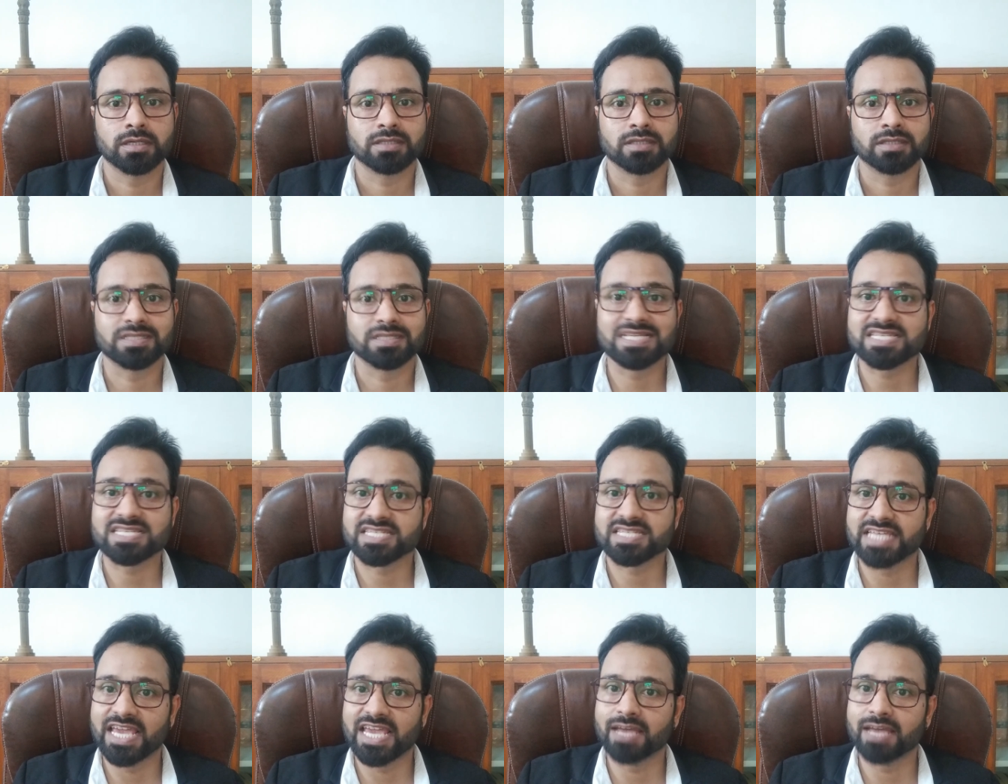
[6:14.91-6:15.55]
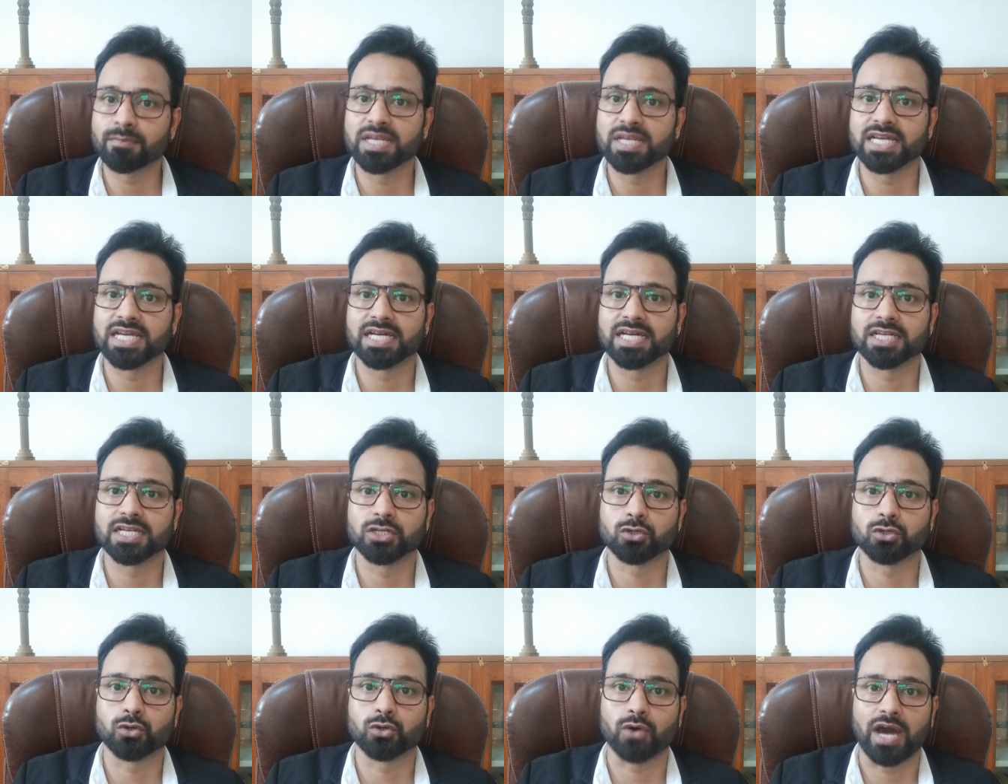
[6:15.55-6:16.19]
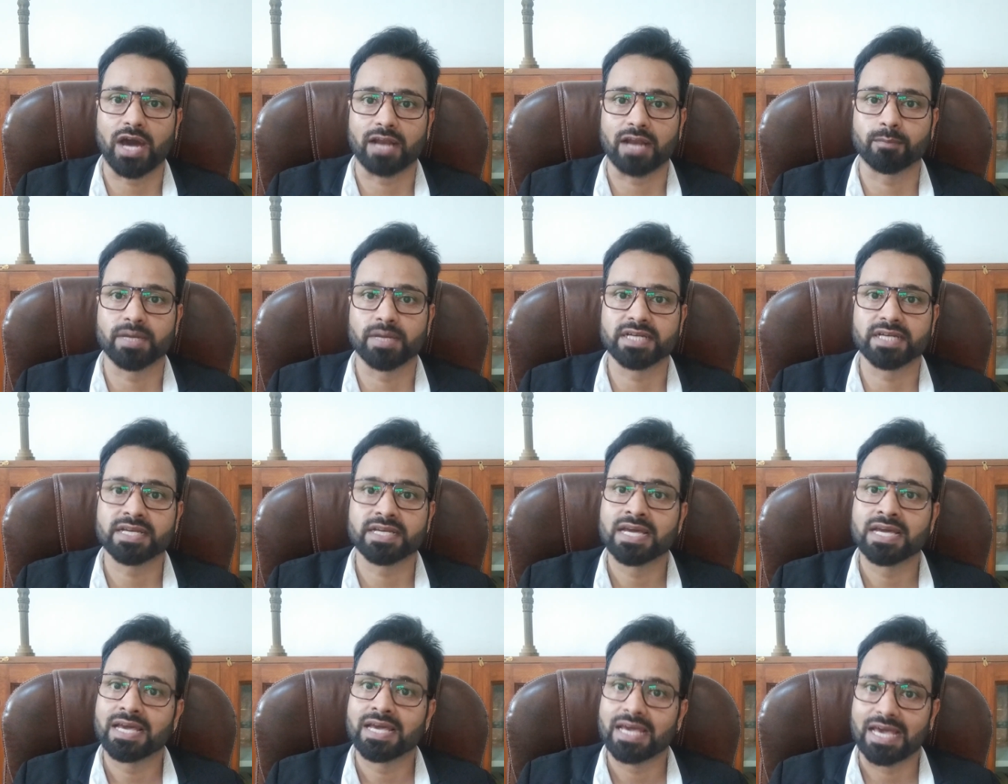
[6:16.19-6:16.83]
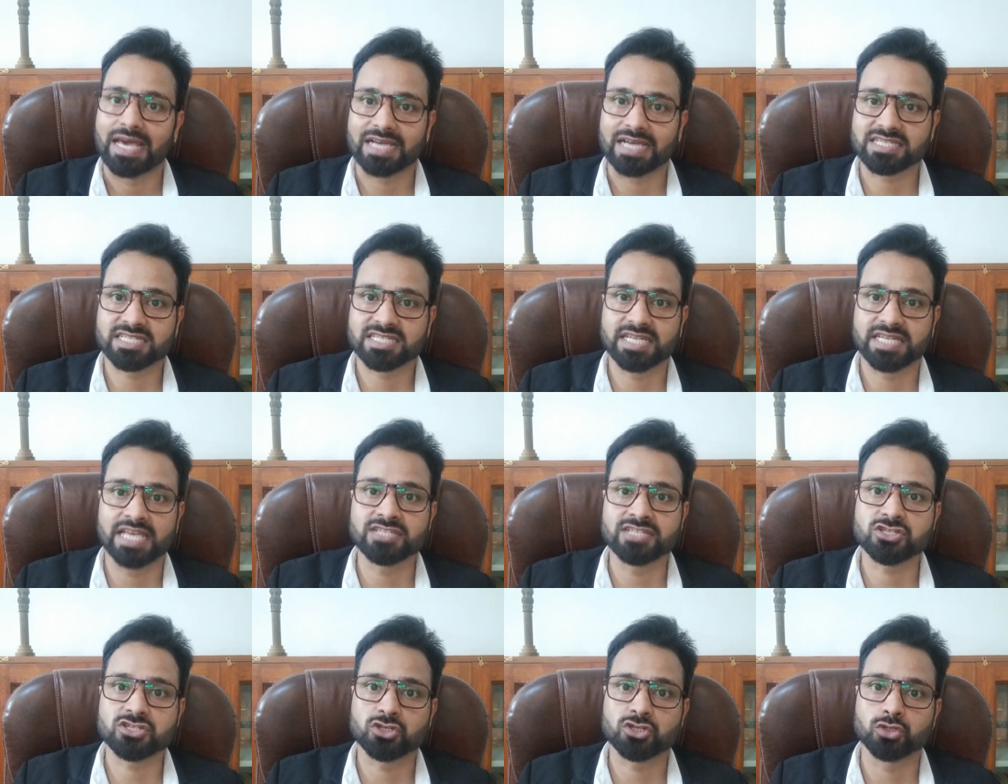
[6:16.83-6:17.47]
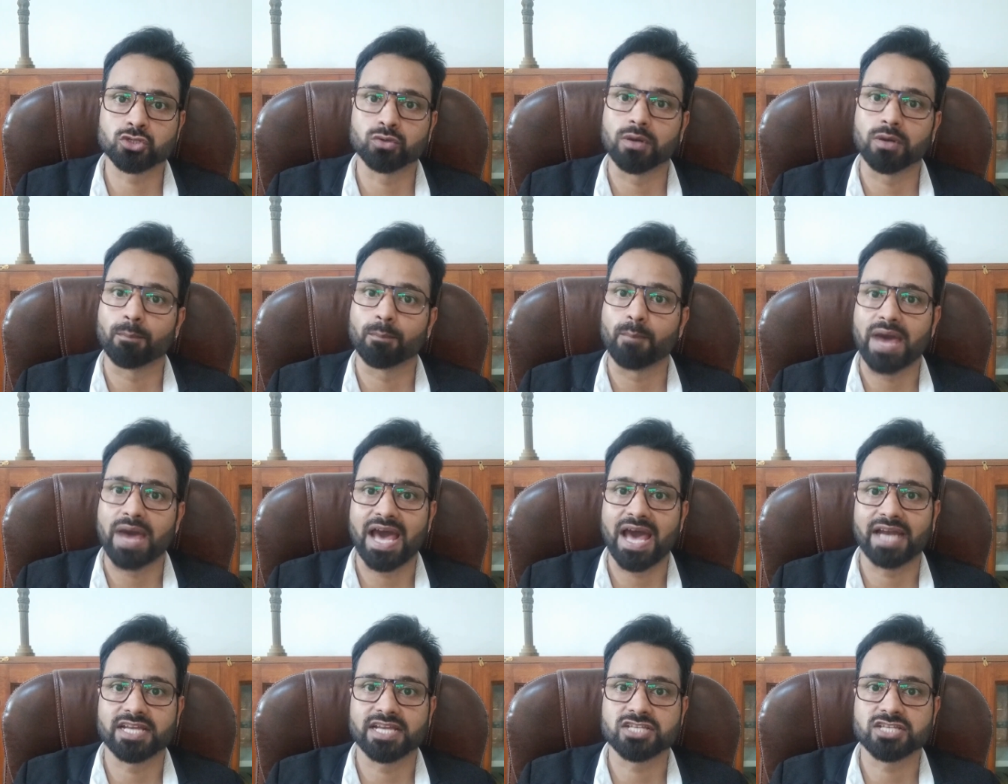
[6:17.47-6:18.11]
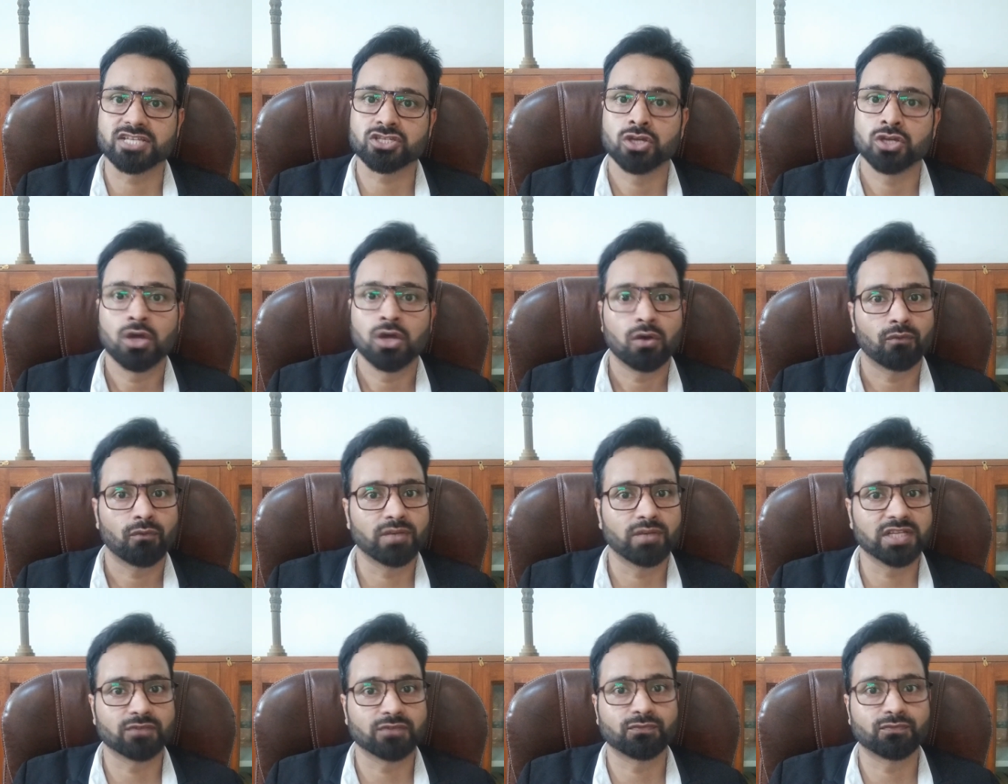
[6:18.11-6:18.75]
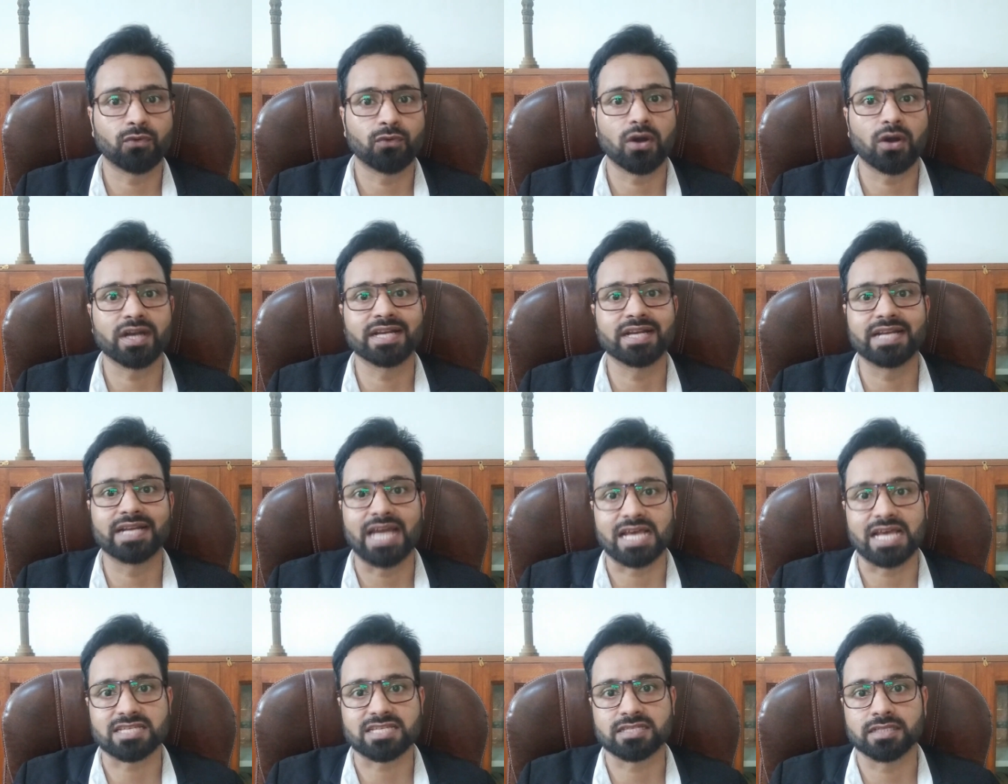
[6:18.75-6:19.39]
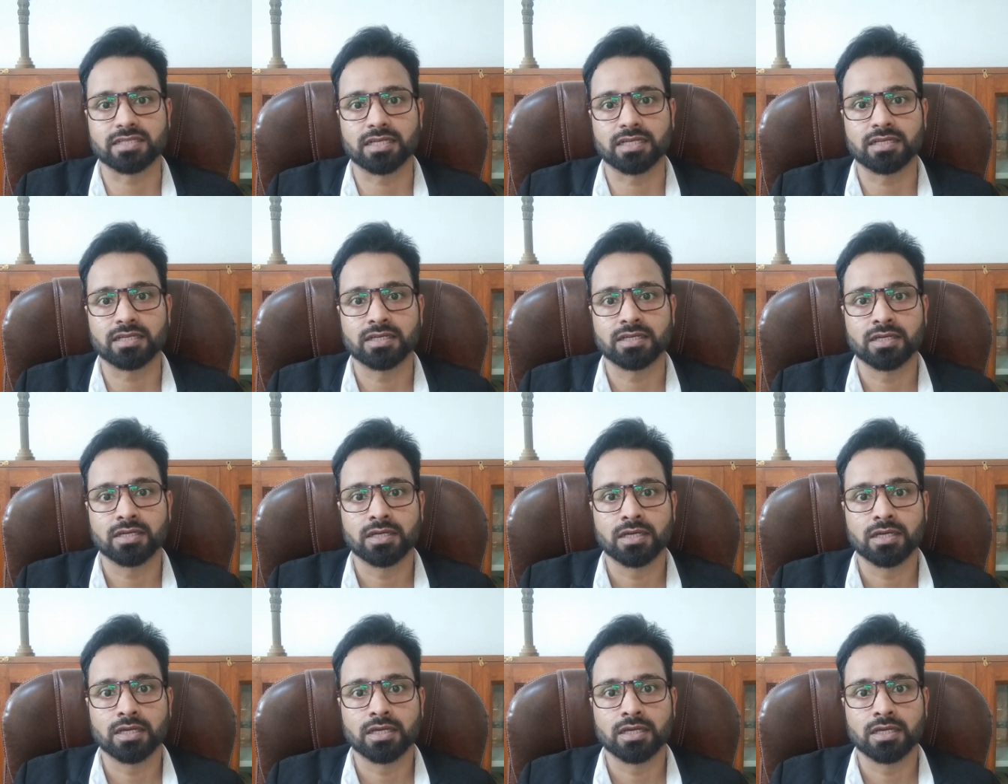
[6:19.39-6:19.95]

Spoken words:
The same legal requirement extends to a marriage with a foreign national,